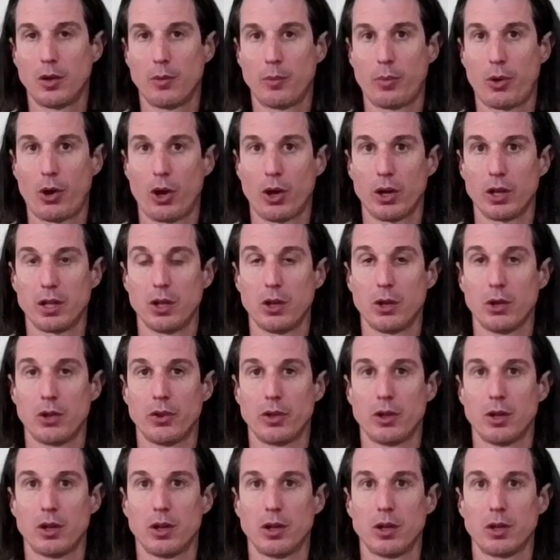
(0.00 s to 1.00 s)
part here,
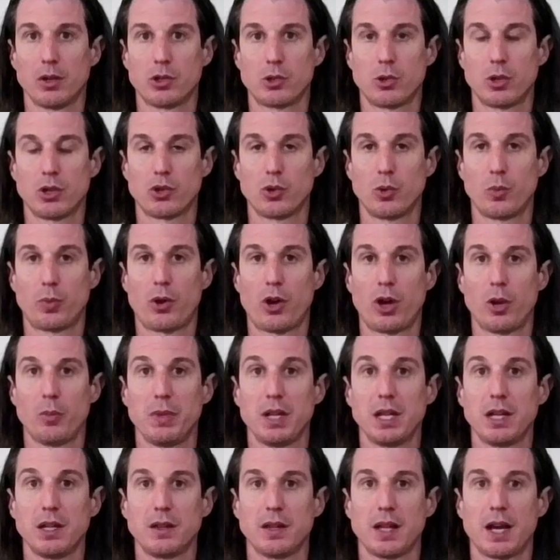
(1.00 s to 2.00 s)
the traditional part
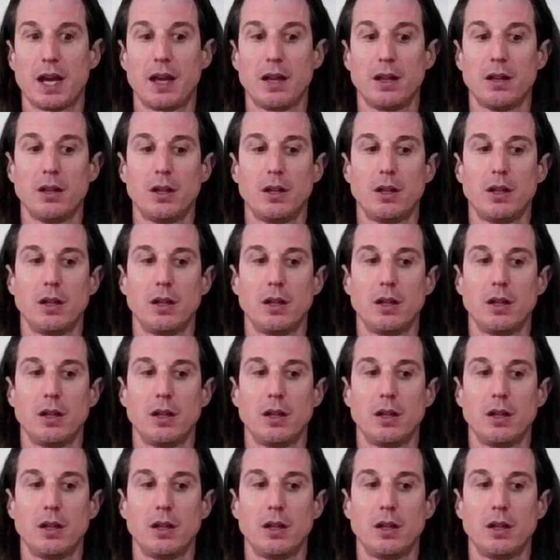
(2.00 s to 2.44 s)
meaning that